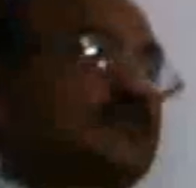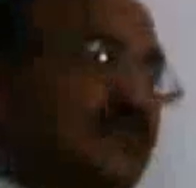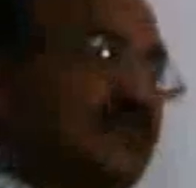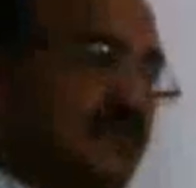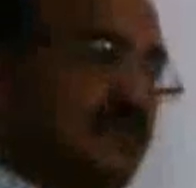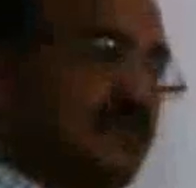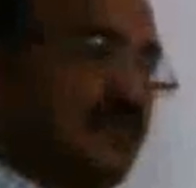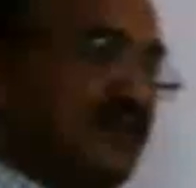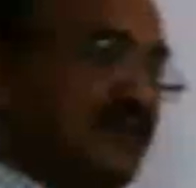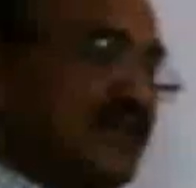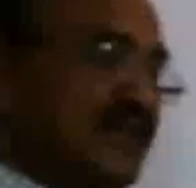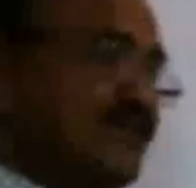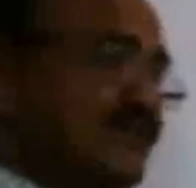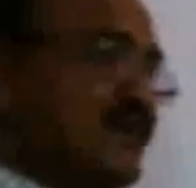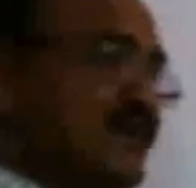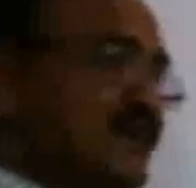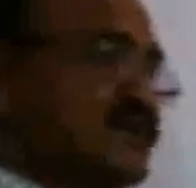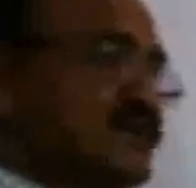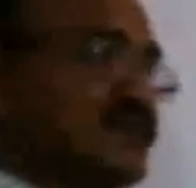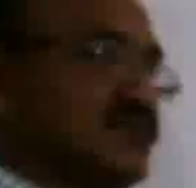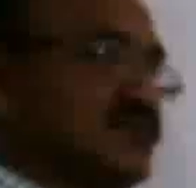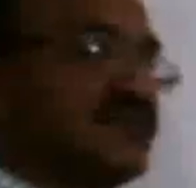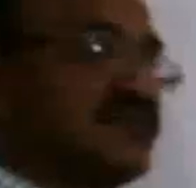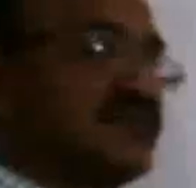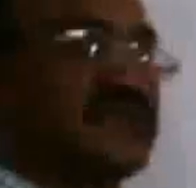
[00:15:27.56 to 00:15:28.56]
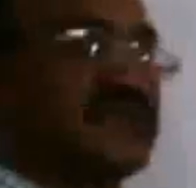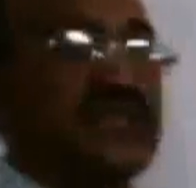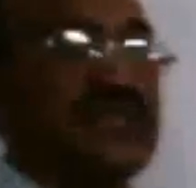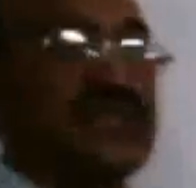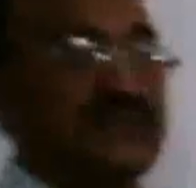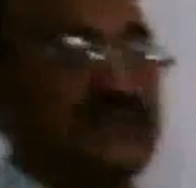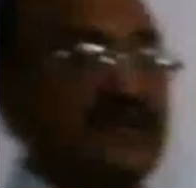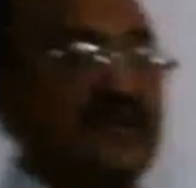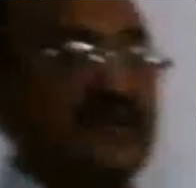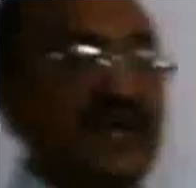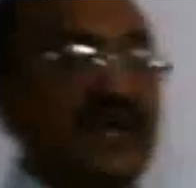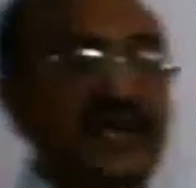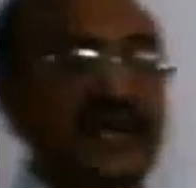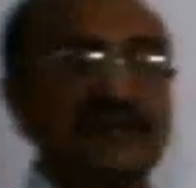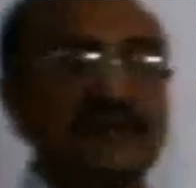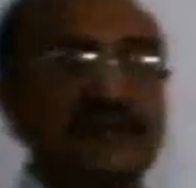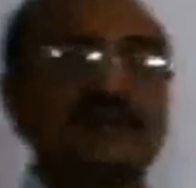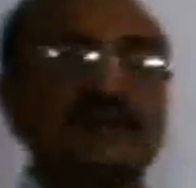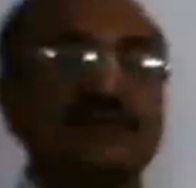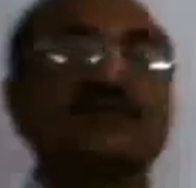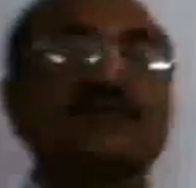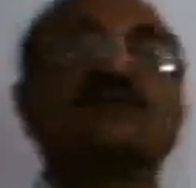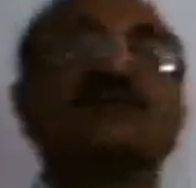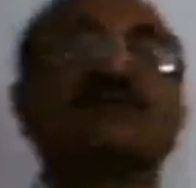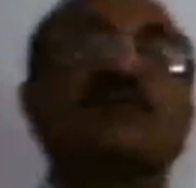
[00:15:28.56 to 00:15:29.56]
the manufacturers, they add a
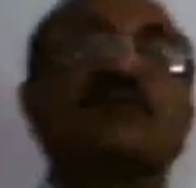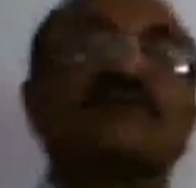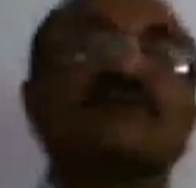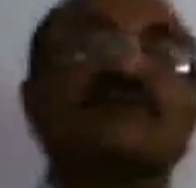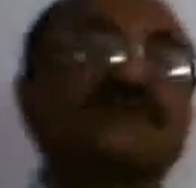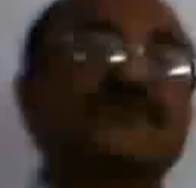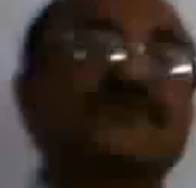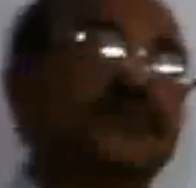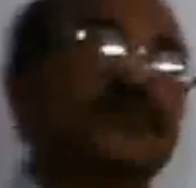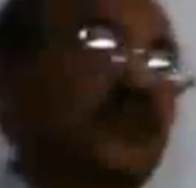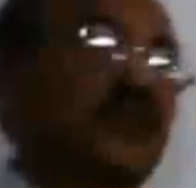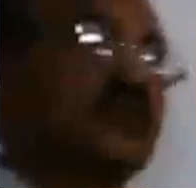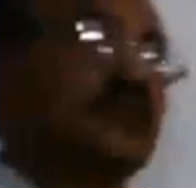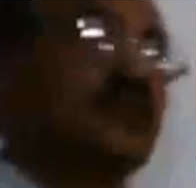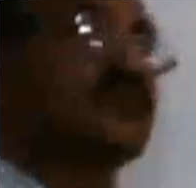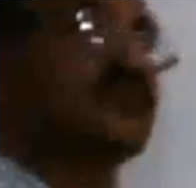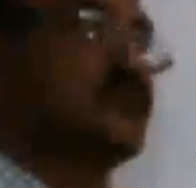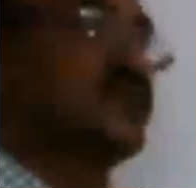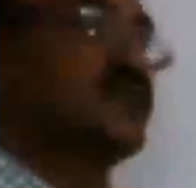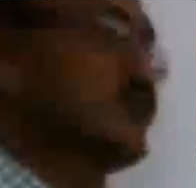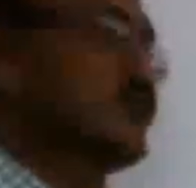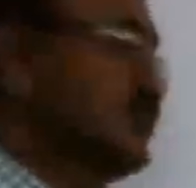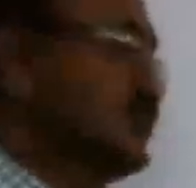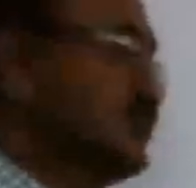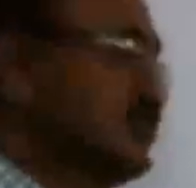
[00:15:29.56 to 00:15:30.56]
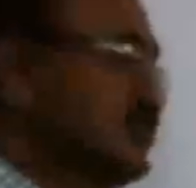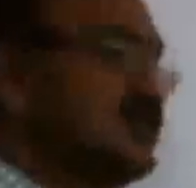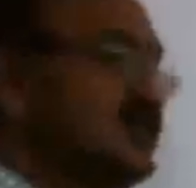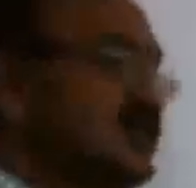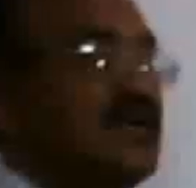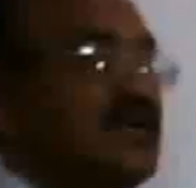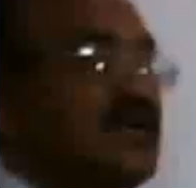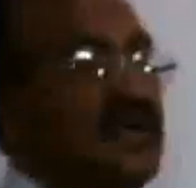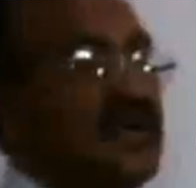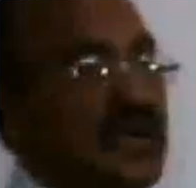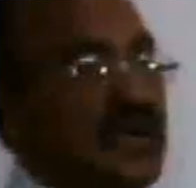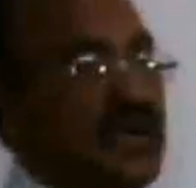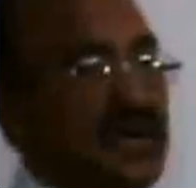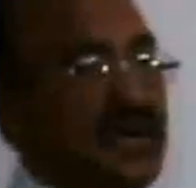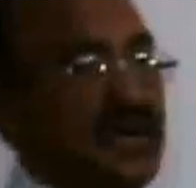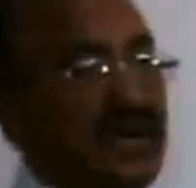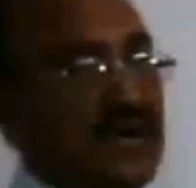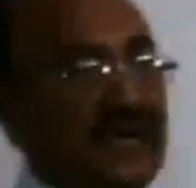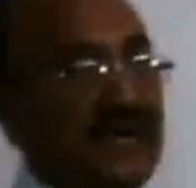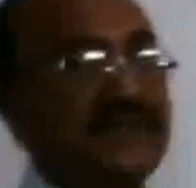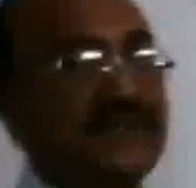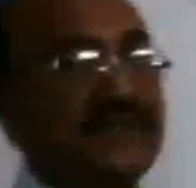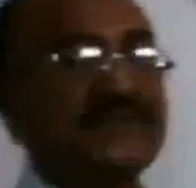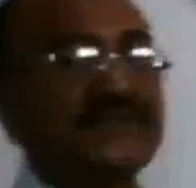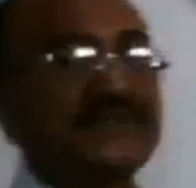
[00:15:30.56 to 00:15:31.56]
little of salt to the
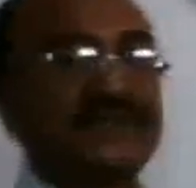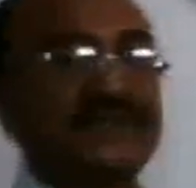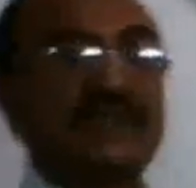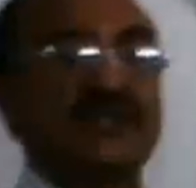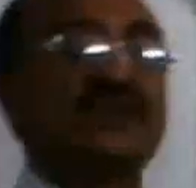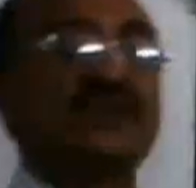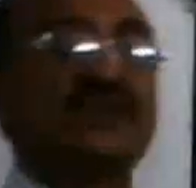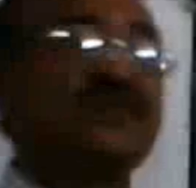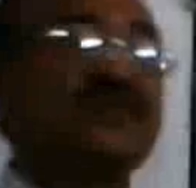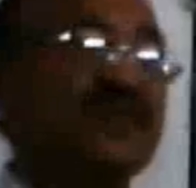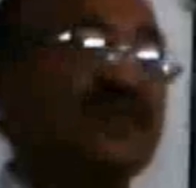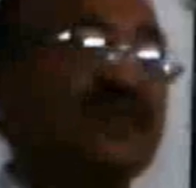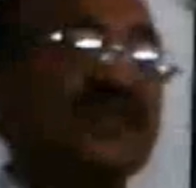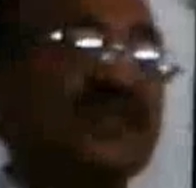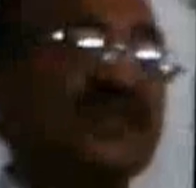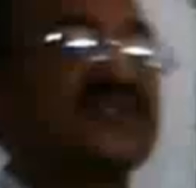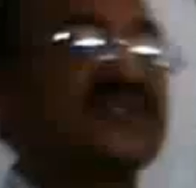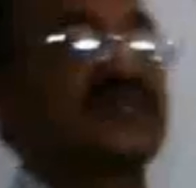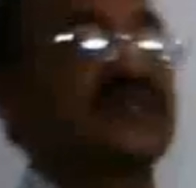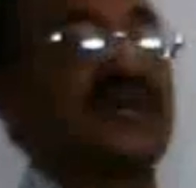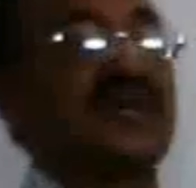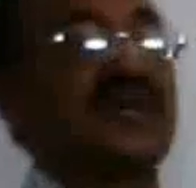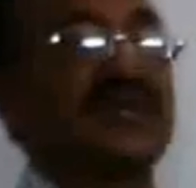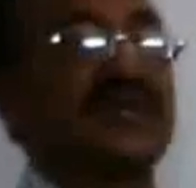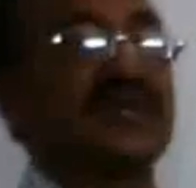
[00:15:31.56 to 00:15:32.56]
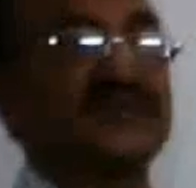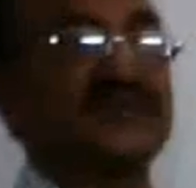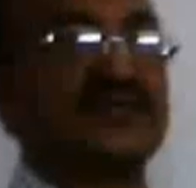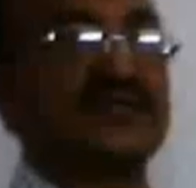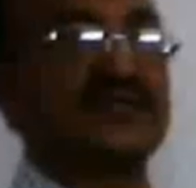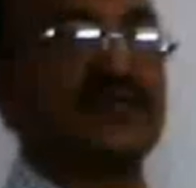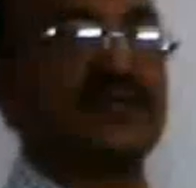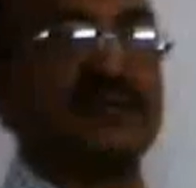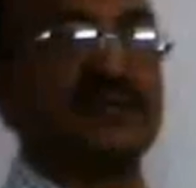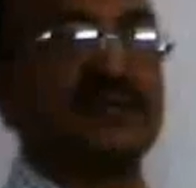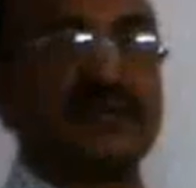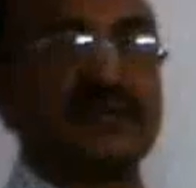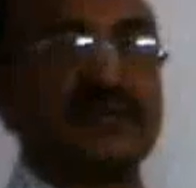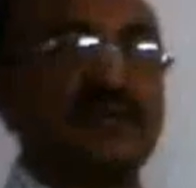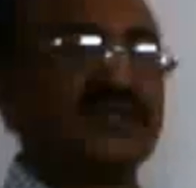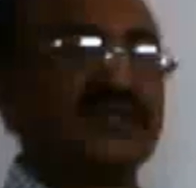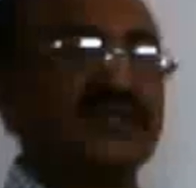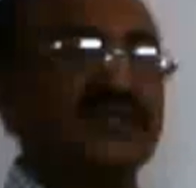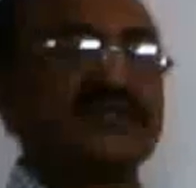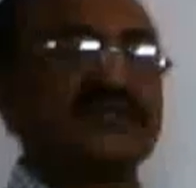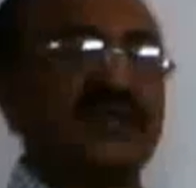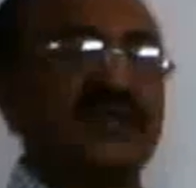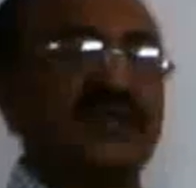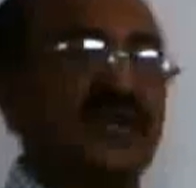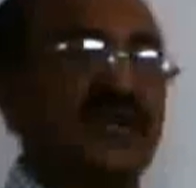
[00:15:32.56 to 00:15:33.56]
ice, crushed ice. There'll be
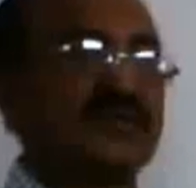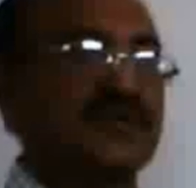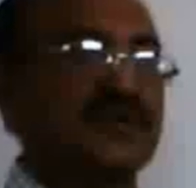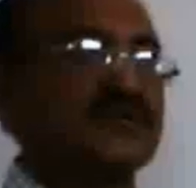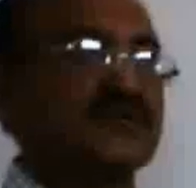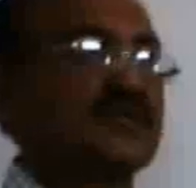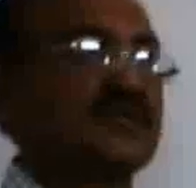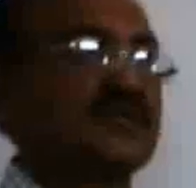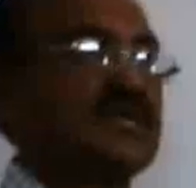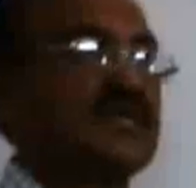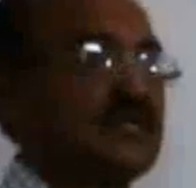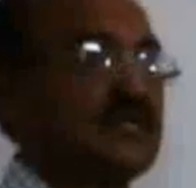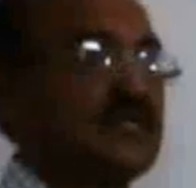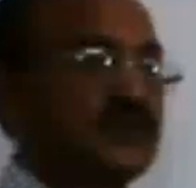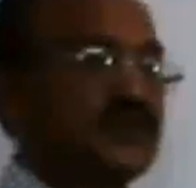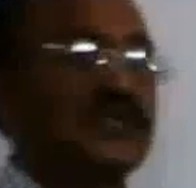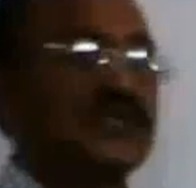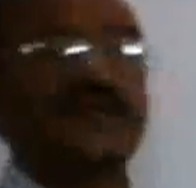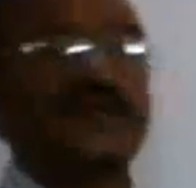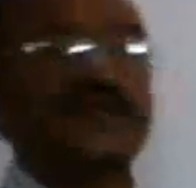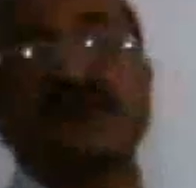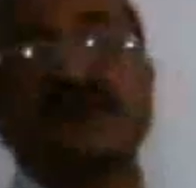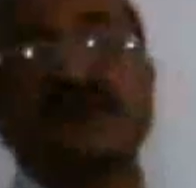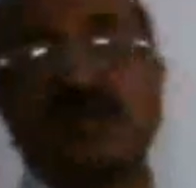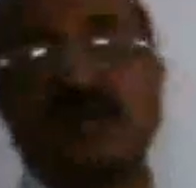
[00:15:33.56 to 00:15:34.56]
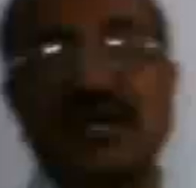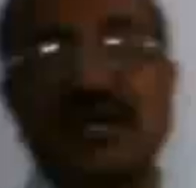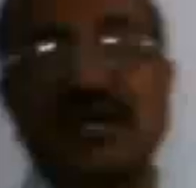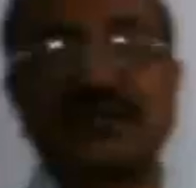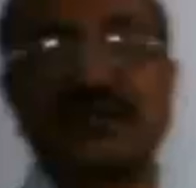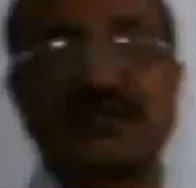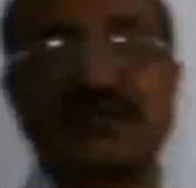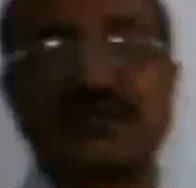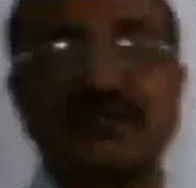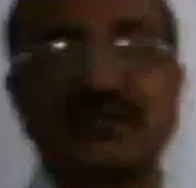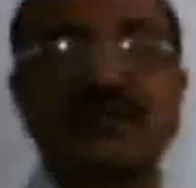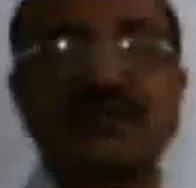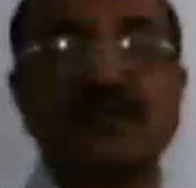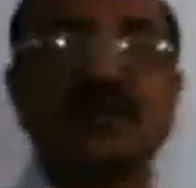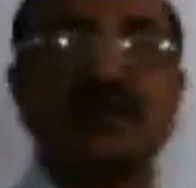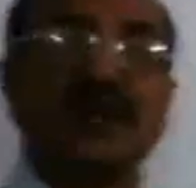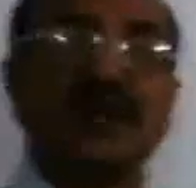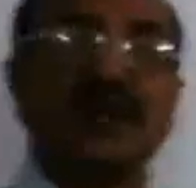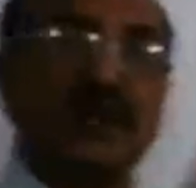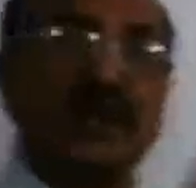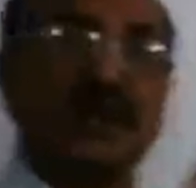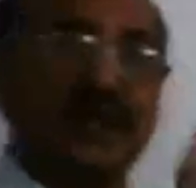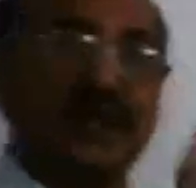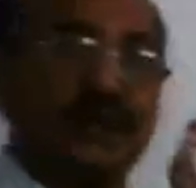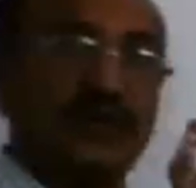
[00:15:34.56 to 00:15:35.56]
crushed ice. To that, they add a
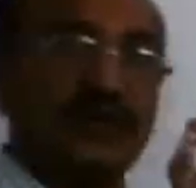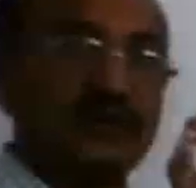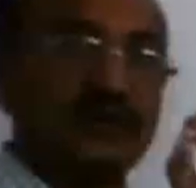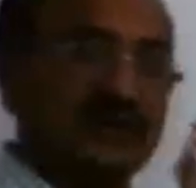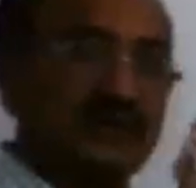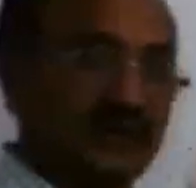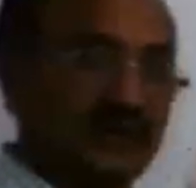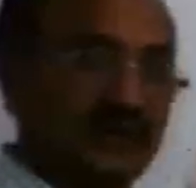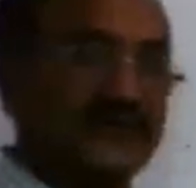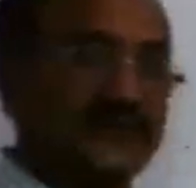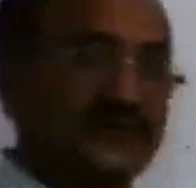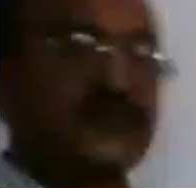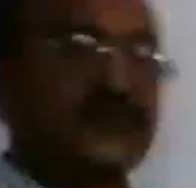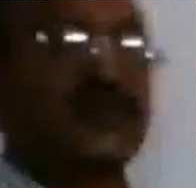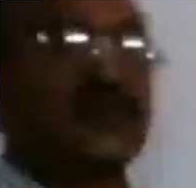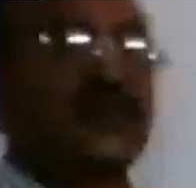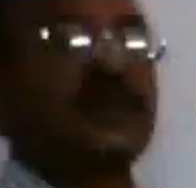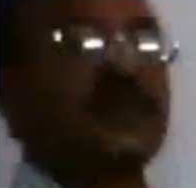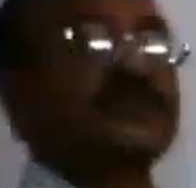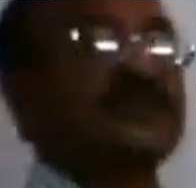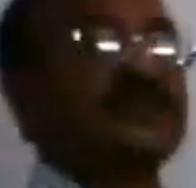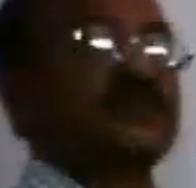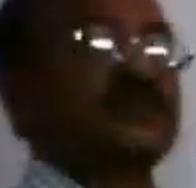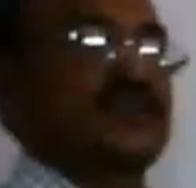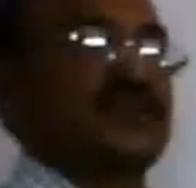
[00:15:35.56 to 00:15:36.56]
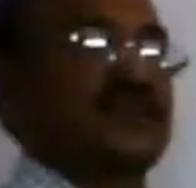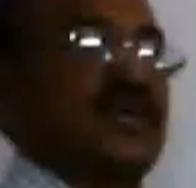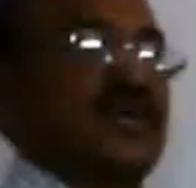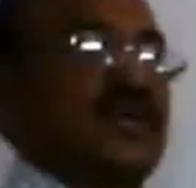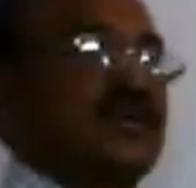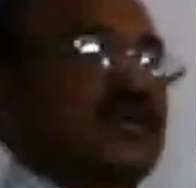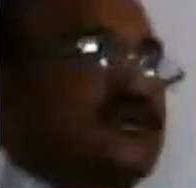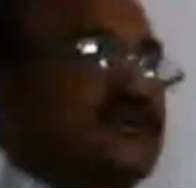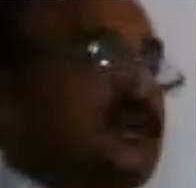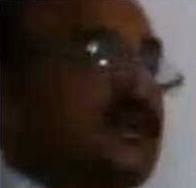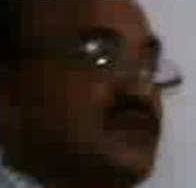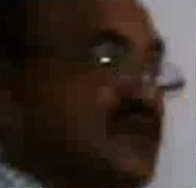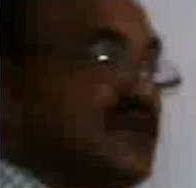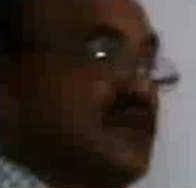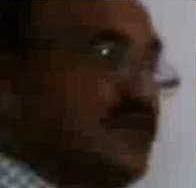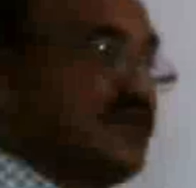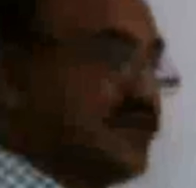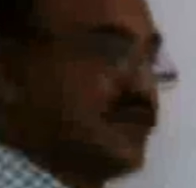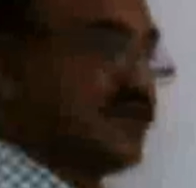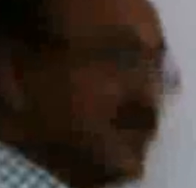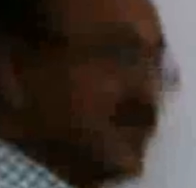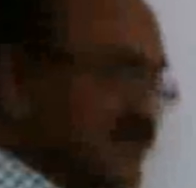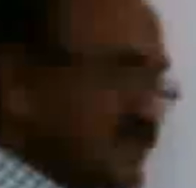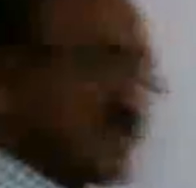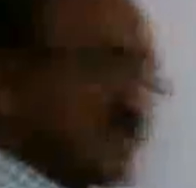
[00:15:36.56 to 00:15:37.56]
little of salt to that.
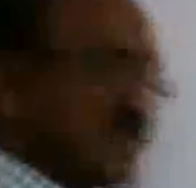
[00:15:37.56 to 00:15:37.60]
This